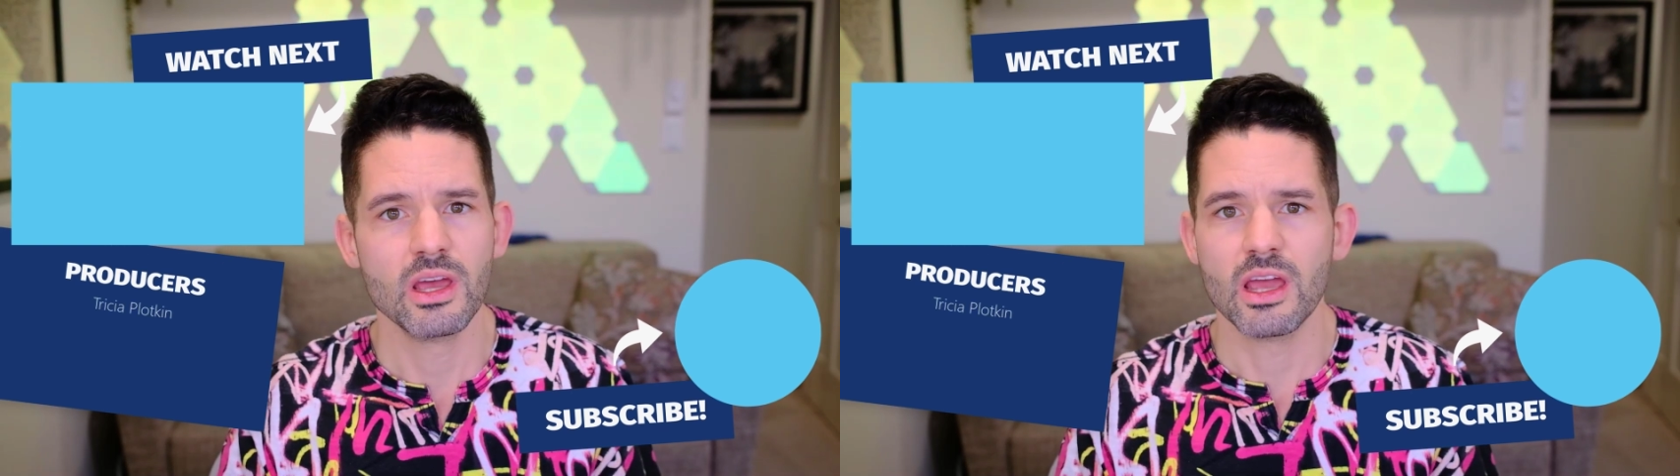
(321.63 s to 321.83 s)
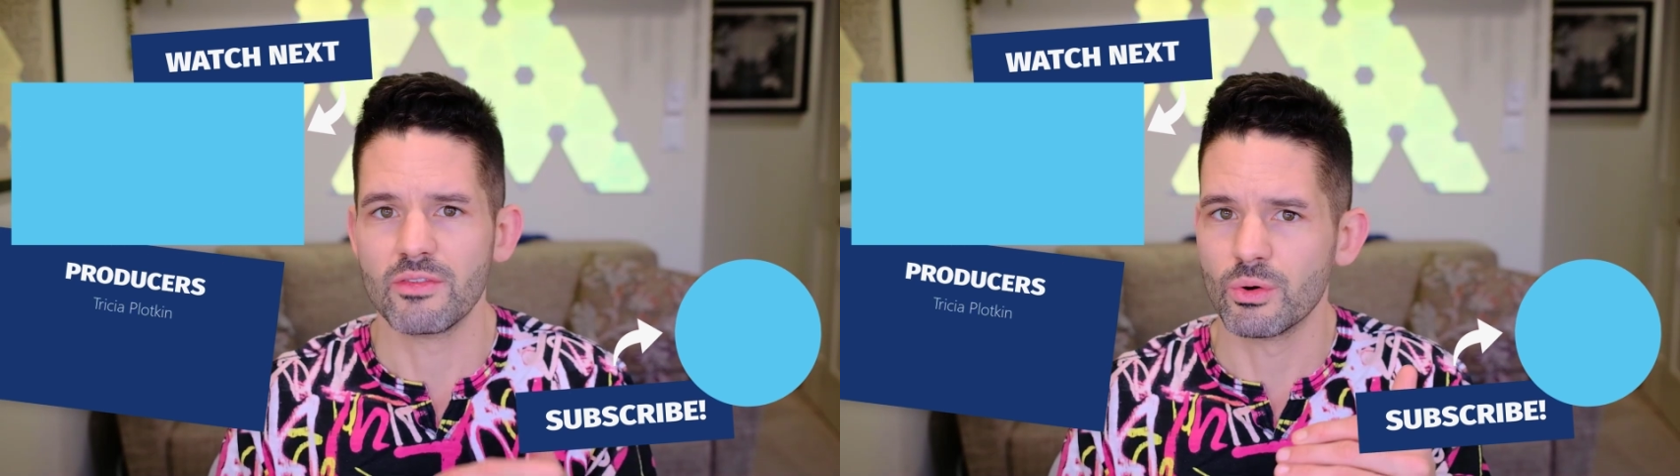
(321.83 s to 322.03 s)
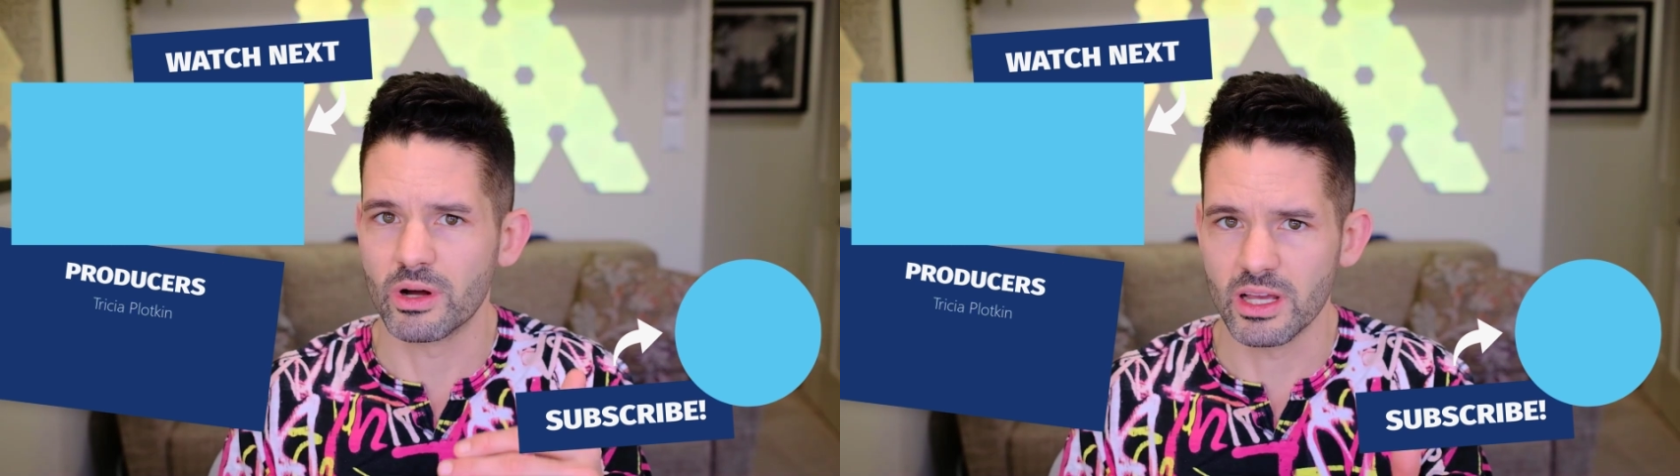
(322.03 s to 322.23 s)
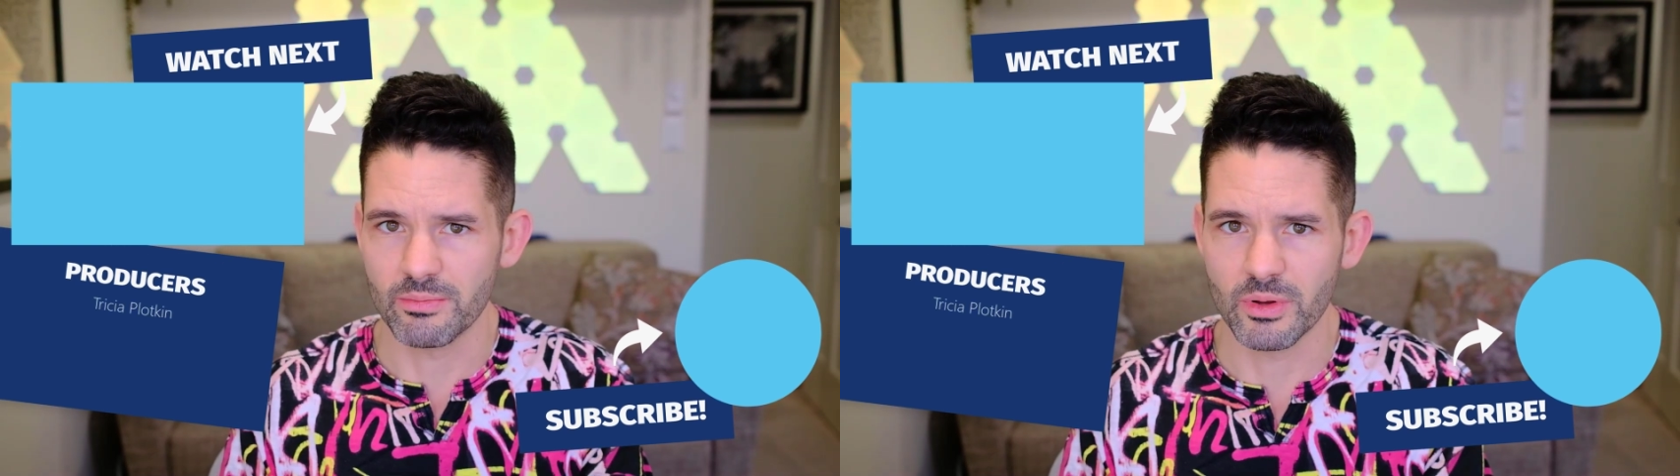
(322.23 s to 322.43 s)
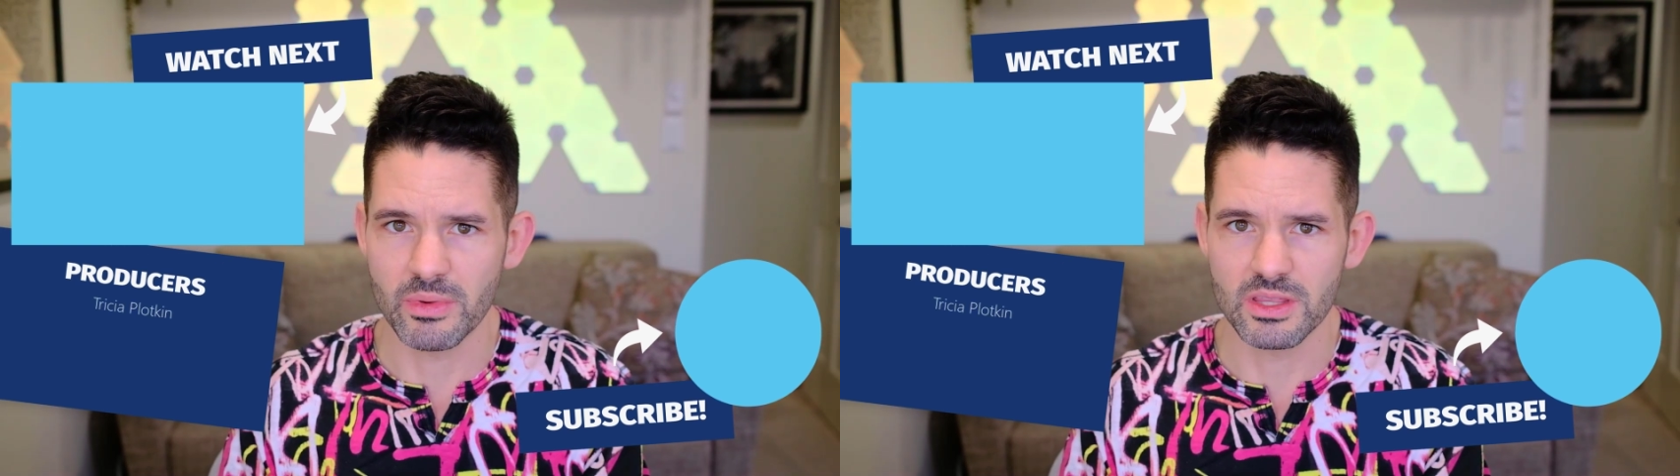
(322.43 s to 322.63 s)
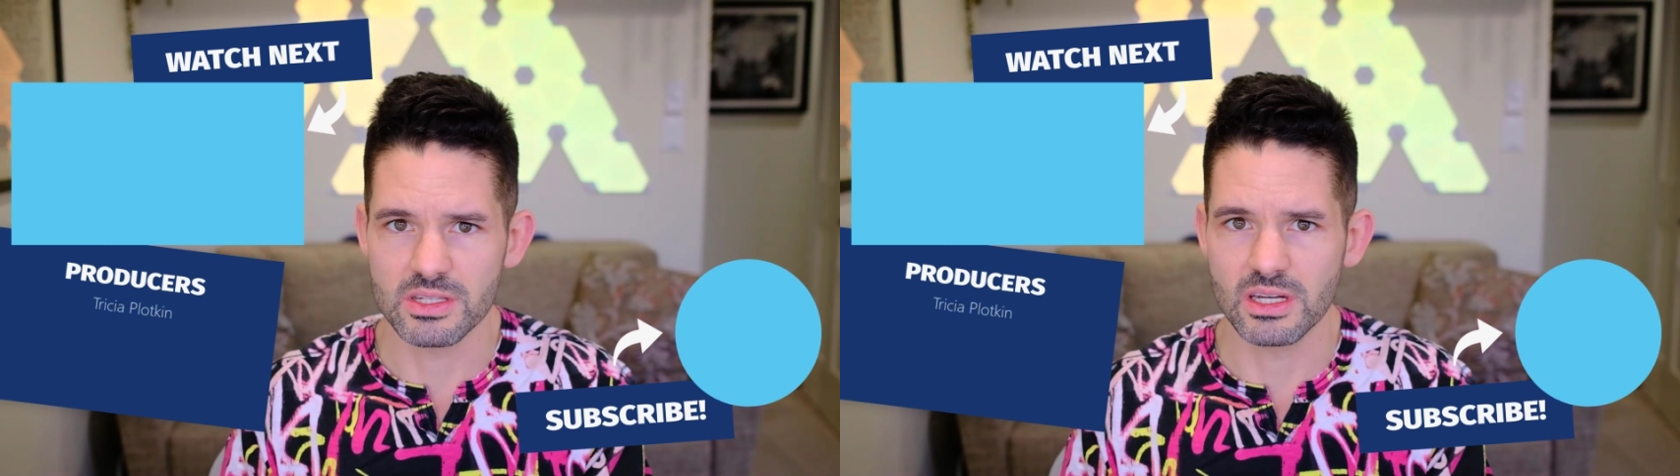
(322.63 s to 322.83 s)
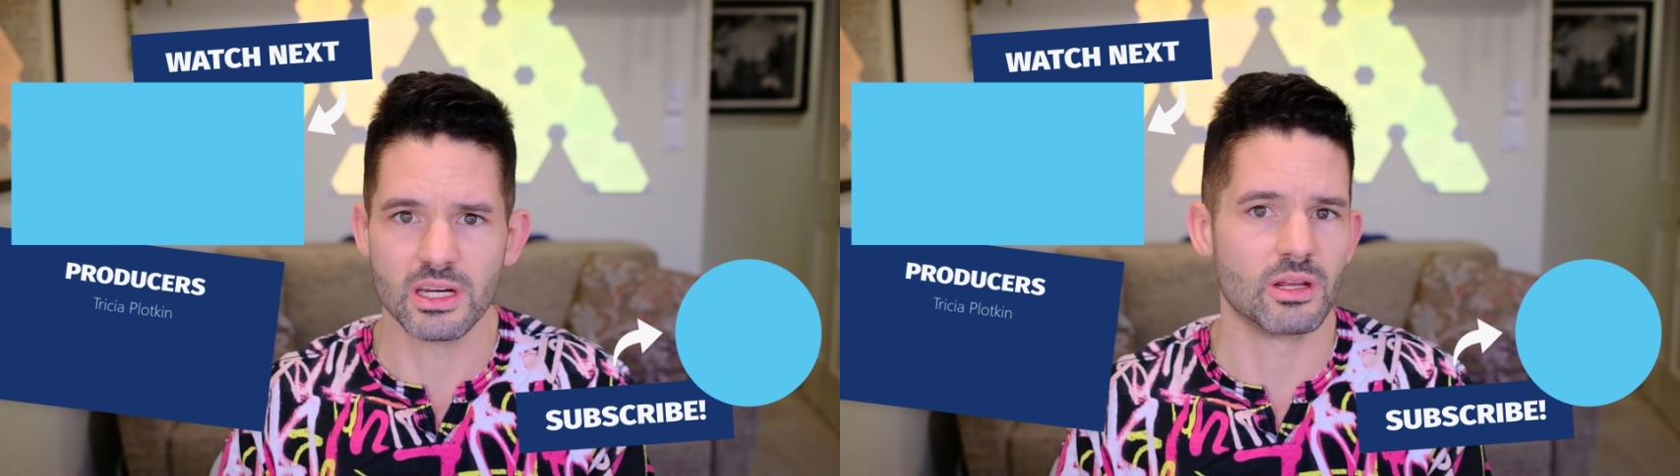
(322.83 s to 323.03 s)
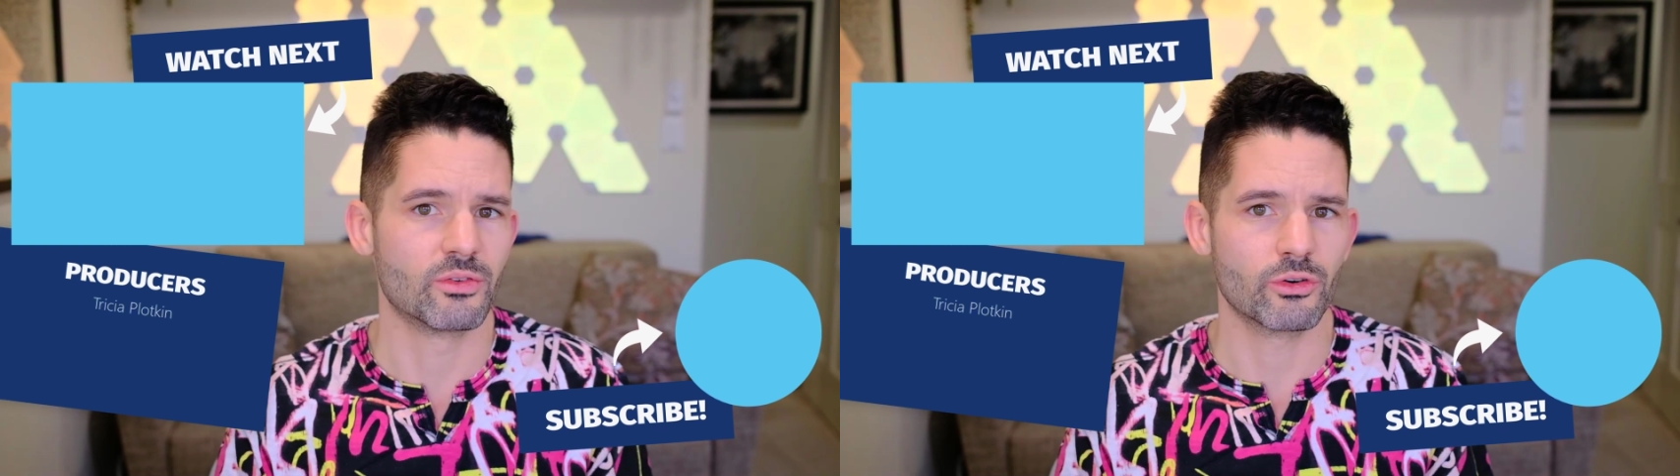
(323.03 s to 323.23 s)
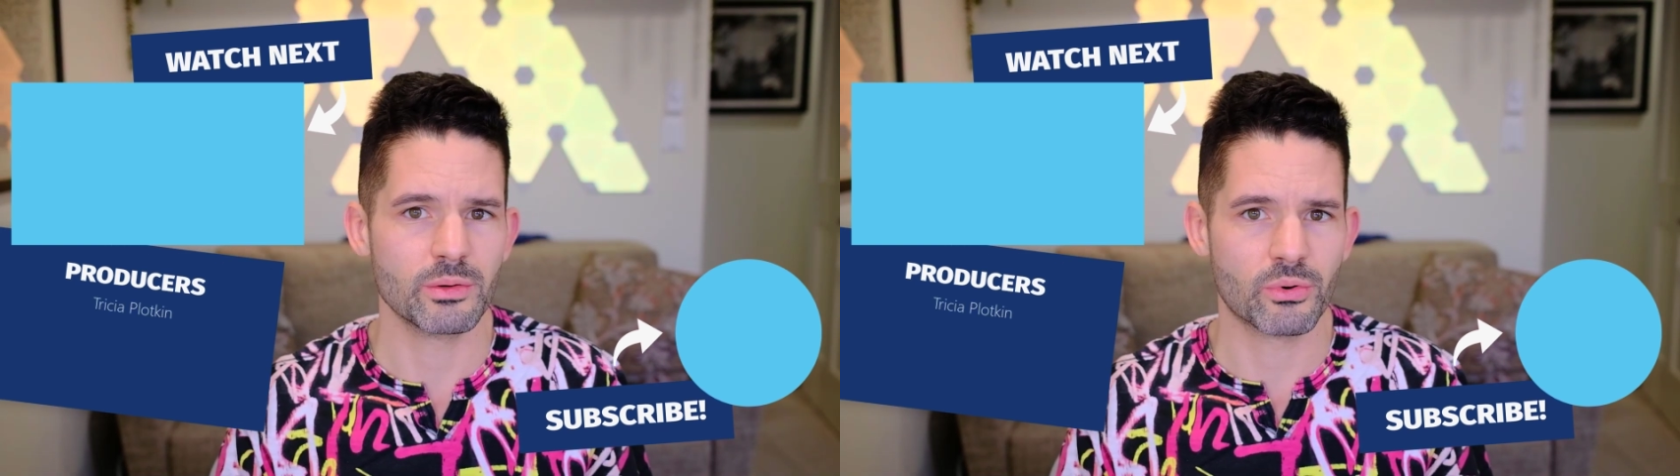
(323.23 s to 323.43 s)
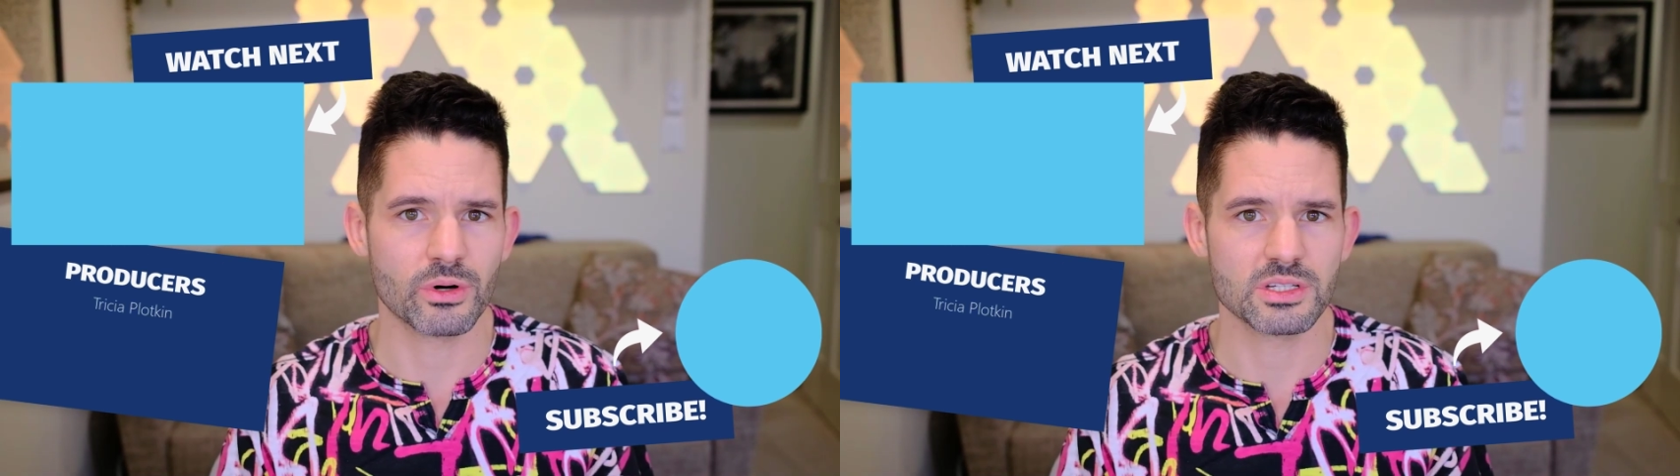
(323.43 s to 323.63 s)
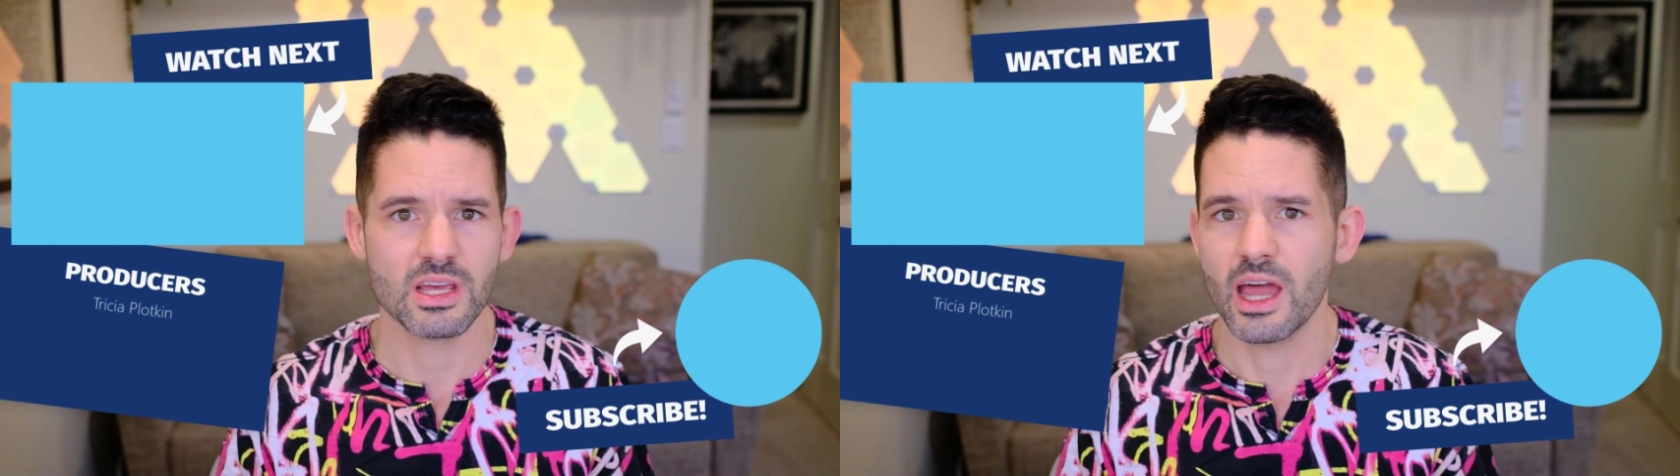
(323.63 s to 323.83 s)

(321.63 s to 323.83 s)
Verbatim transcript: if you want to implement this in any of your reports,